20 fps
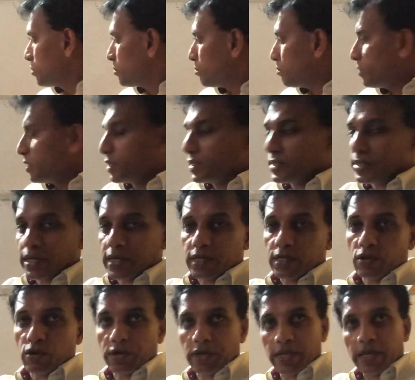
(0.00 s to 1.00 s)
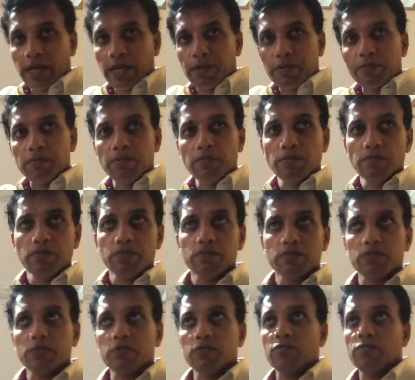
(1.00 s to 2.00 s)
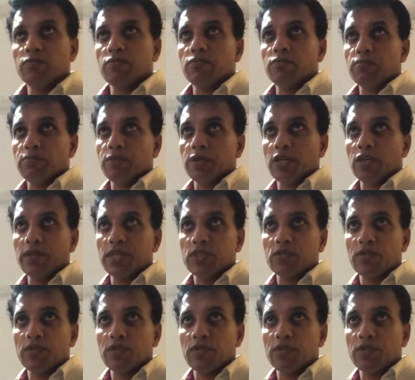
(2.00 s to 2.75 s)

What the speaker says: My second already previous